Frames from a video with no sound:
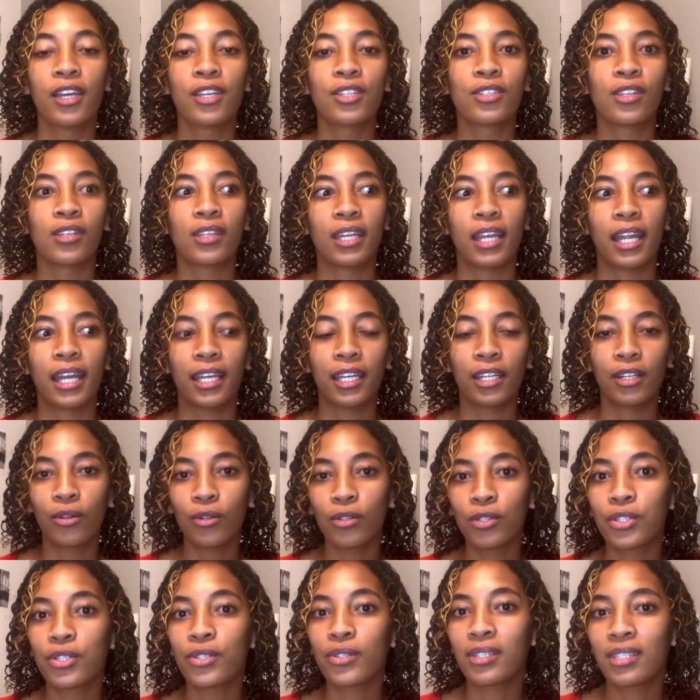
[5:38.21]
so that I can
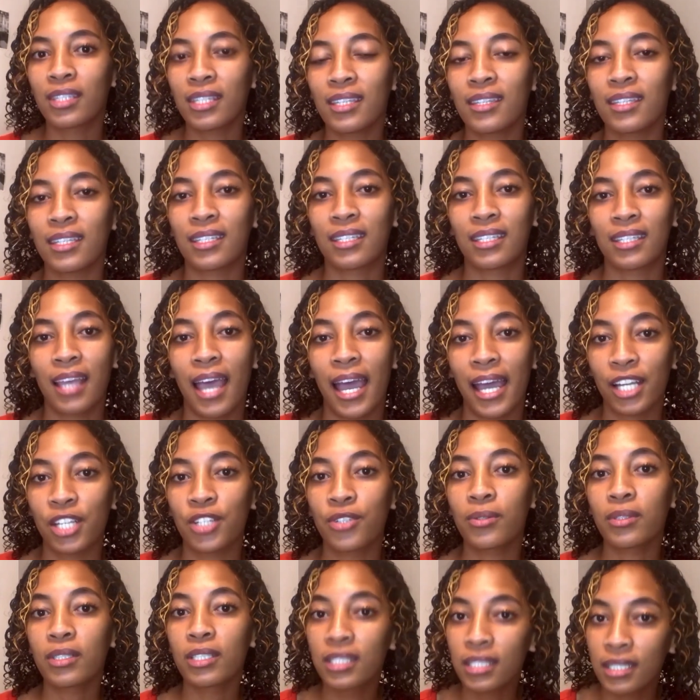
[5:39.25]
also see this
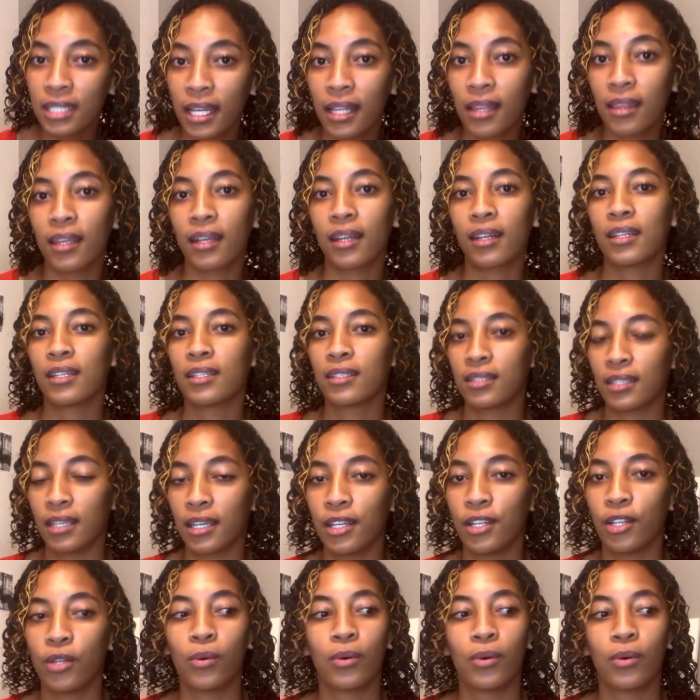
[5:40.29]
actual state that it is in.